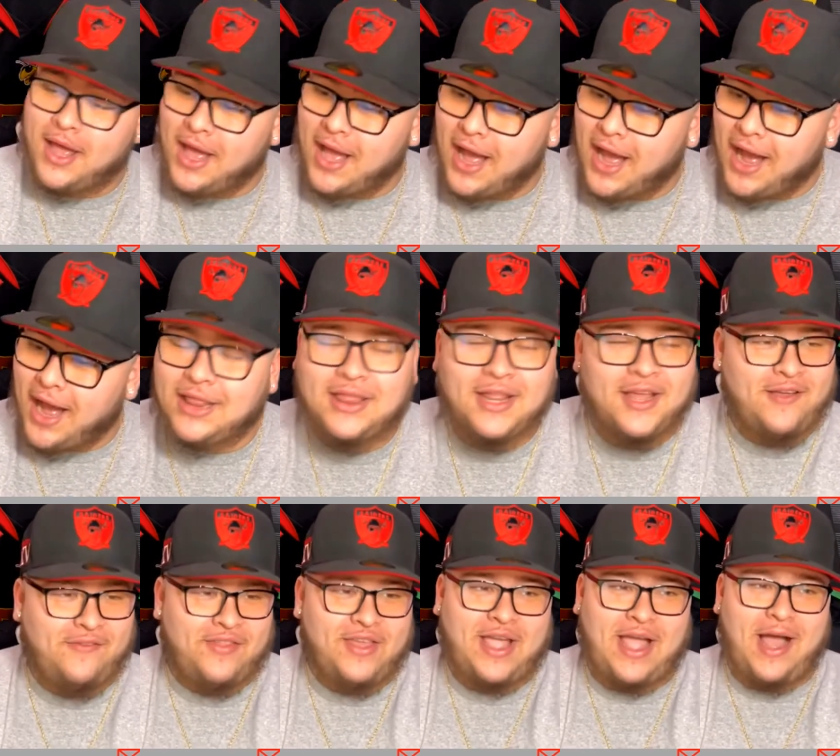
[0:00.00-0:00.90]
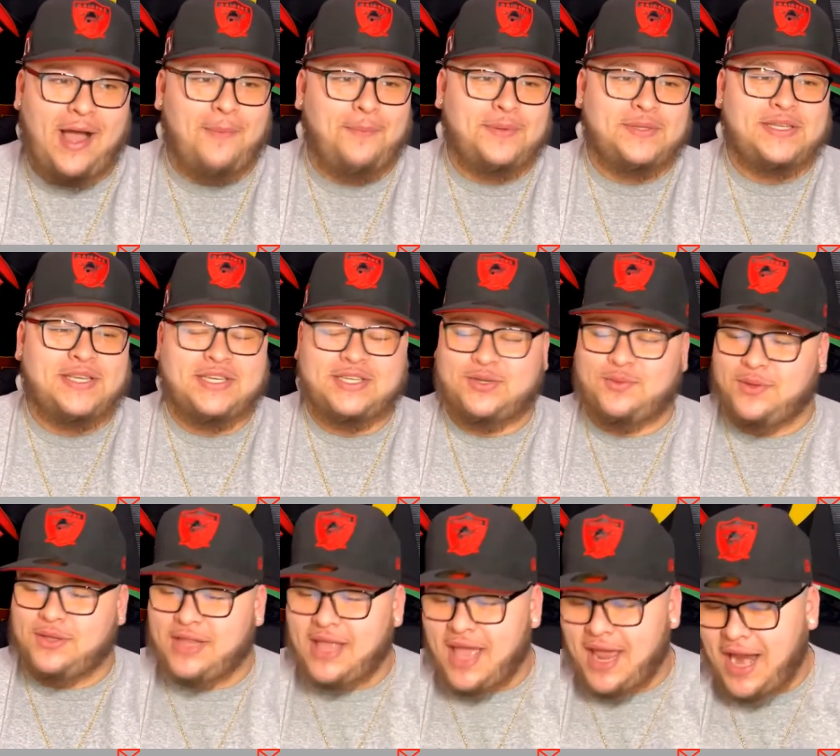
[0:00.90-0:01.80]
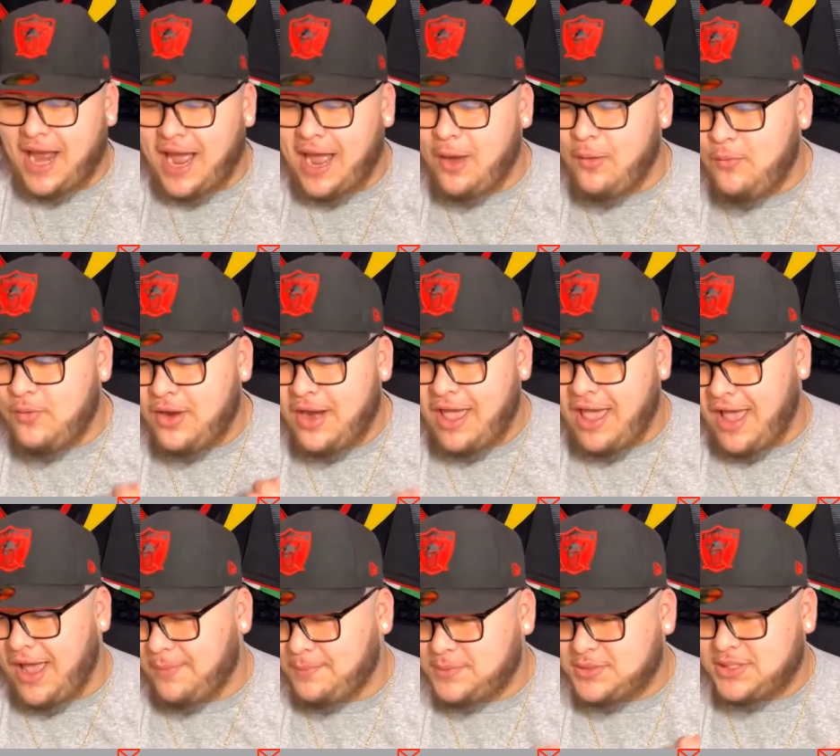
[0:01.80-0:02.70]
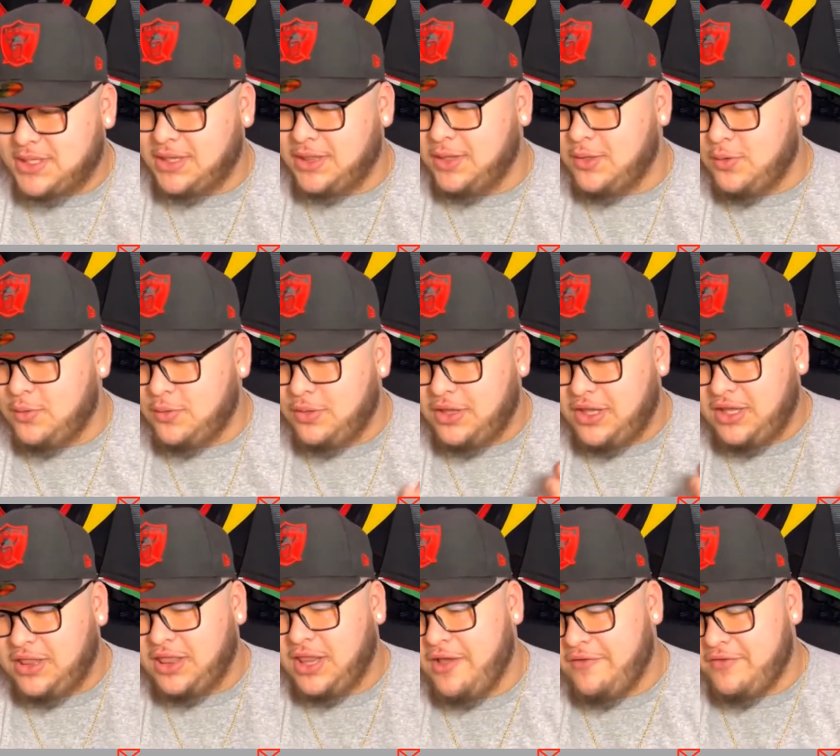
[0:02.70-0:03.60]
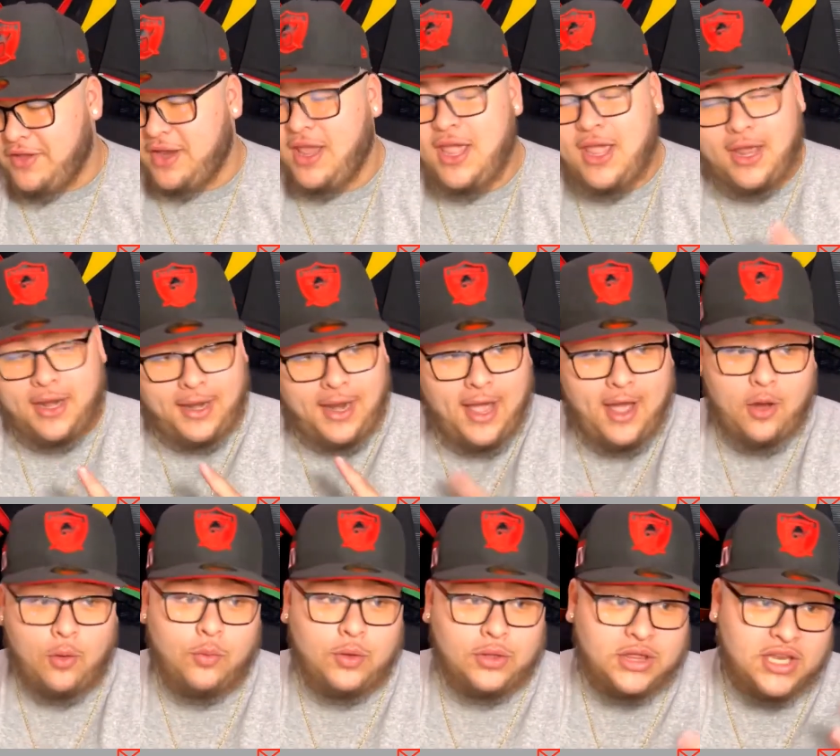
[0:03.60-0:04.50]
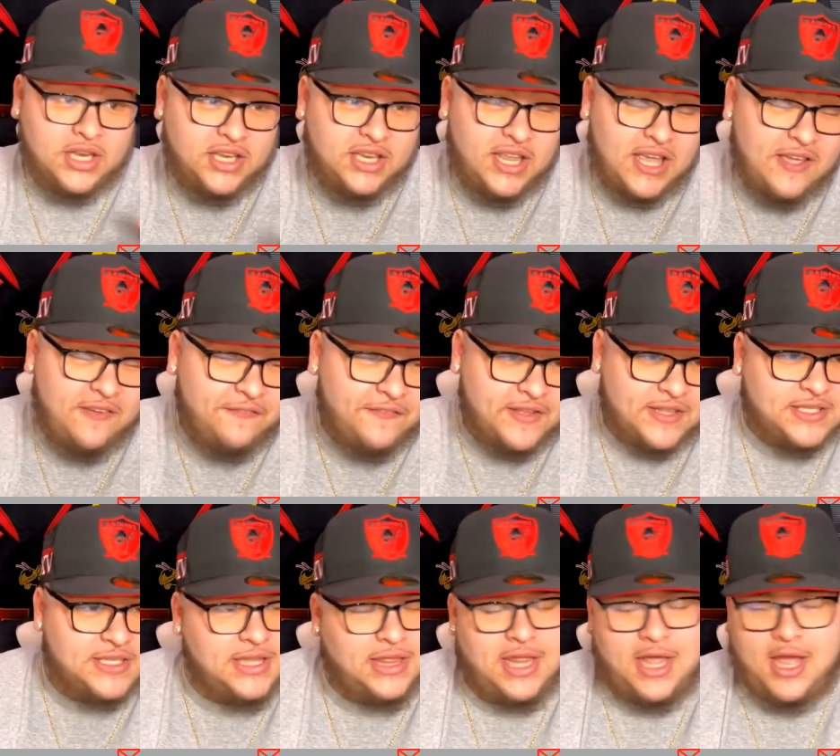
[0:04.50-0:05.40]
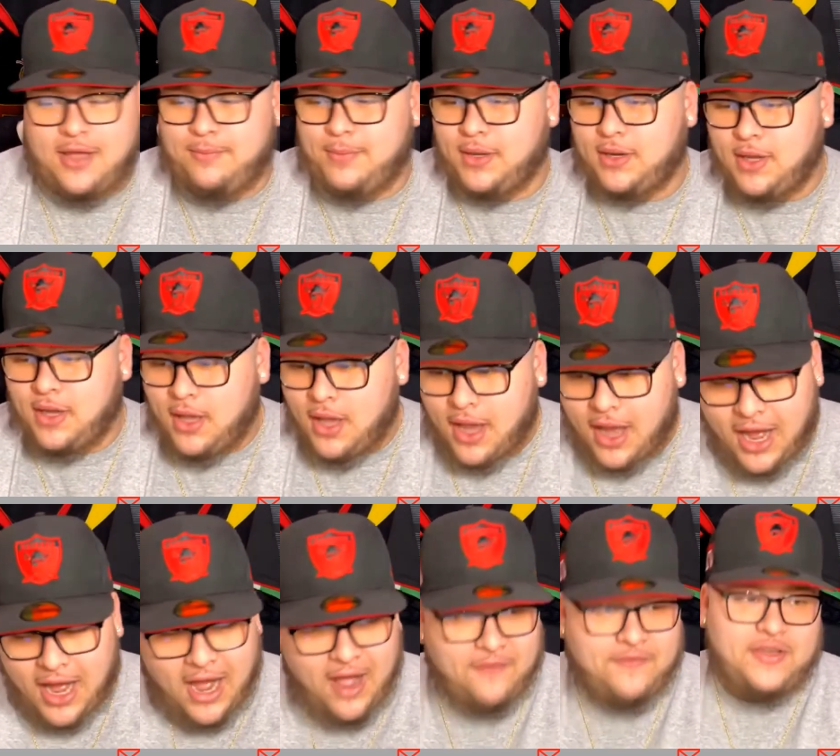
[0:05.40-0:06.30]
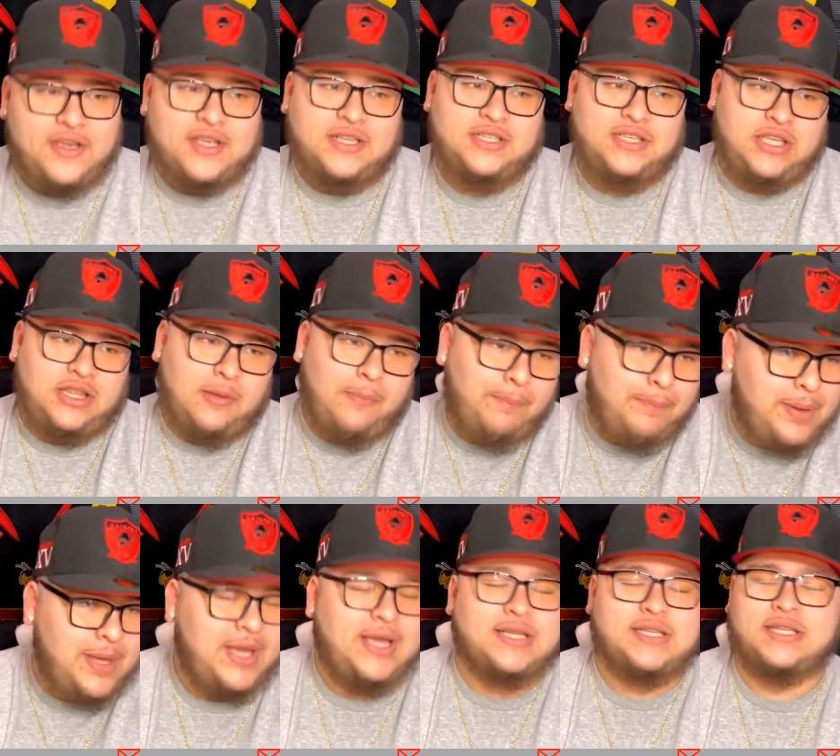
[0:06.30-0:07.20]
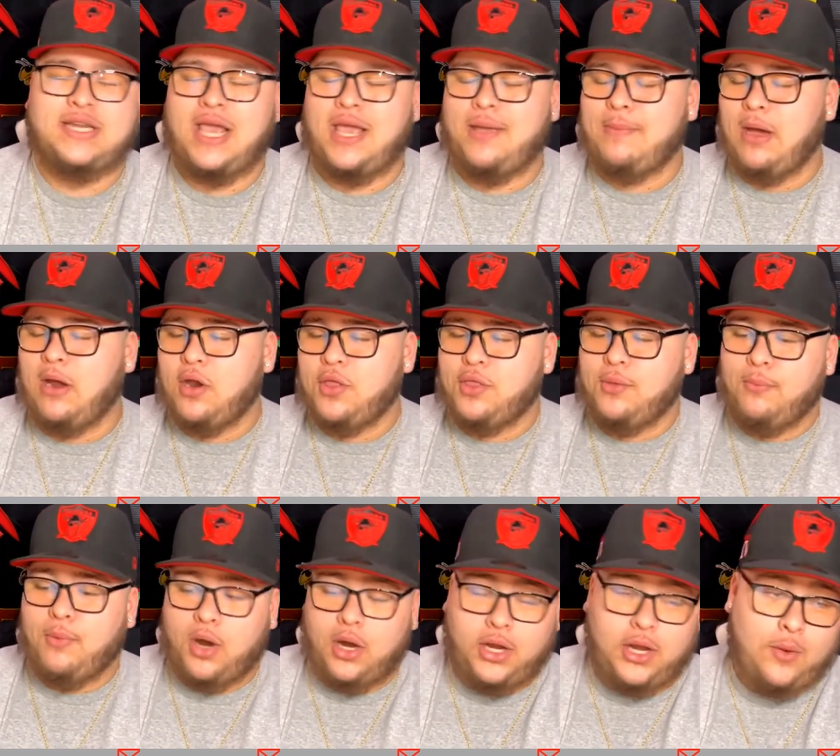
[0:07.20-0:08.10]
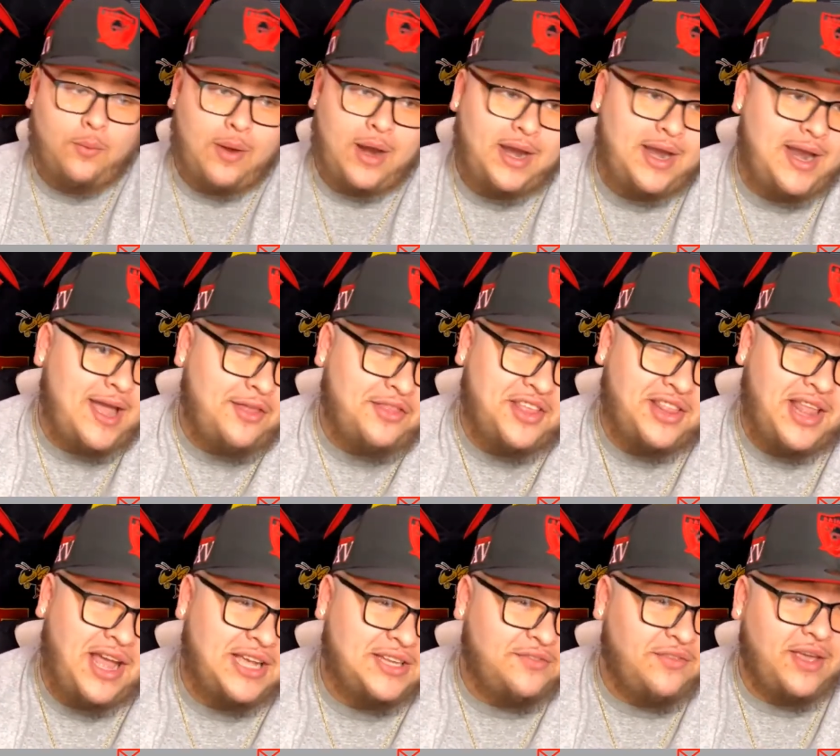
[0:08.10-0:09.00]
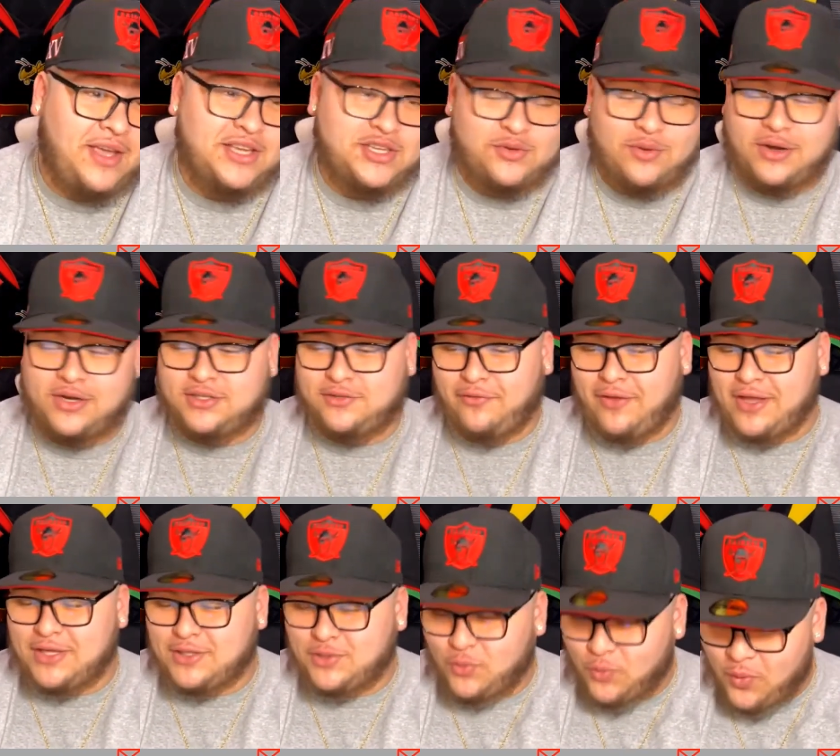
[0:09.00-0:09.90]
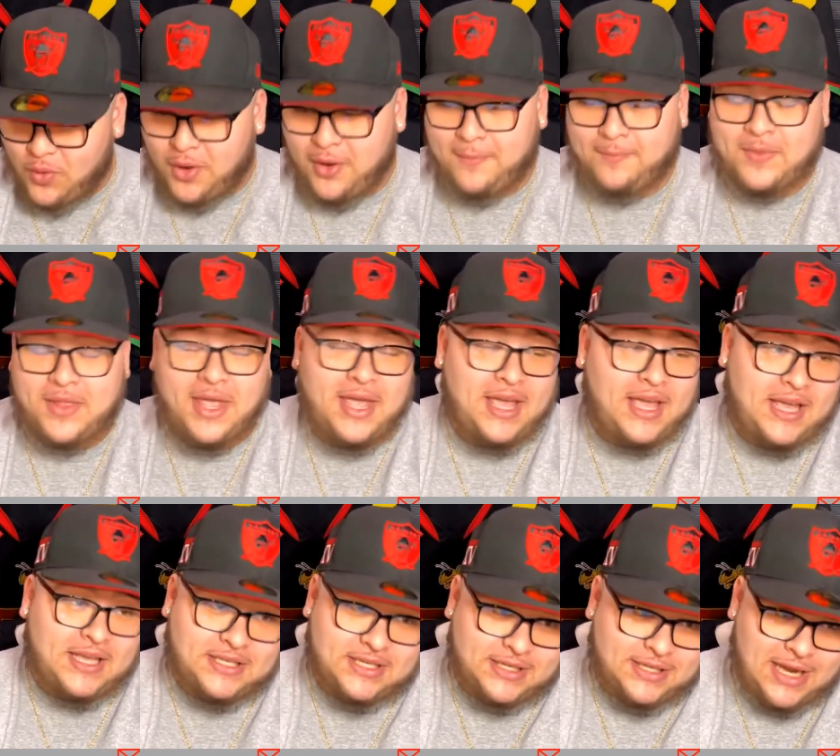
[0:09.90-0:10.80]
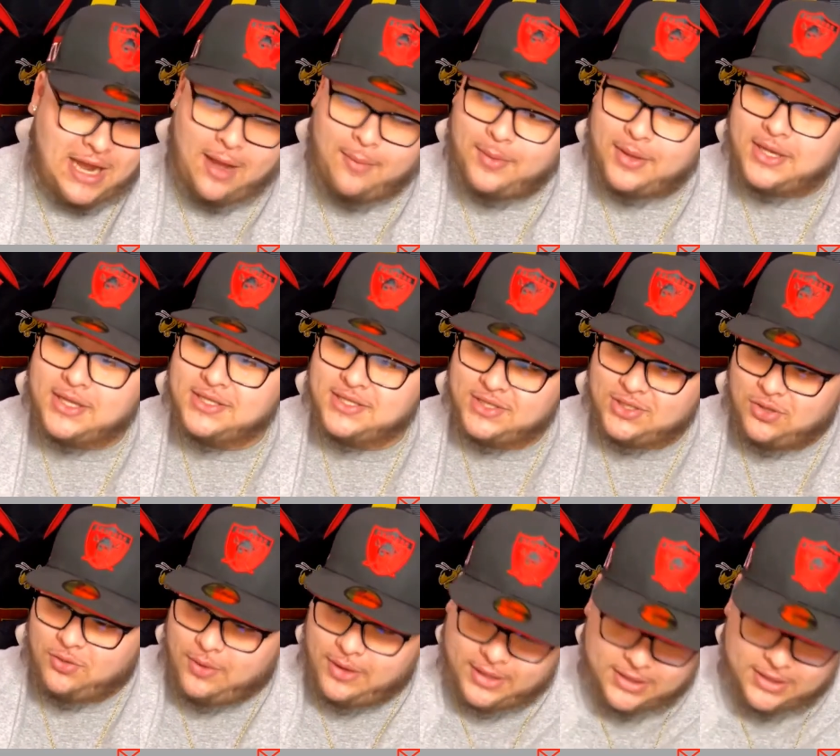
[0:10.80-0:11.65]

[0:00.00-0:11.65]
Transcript: I love the competition with that. I would absolutely love it. Now, with the defense alignment, obviously the biggest name out on the market right now that Las Vegas Raiders fans want is Ndamukhong.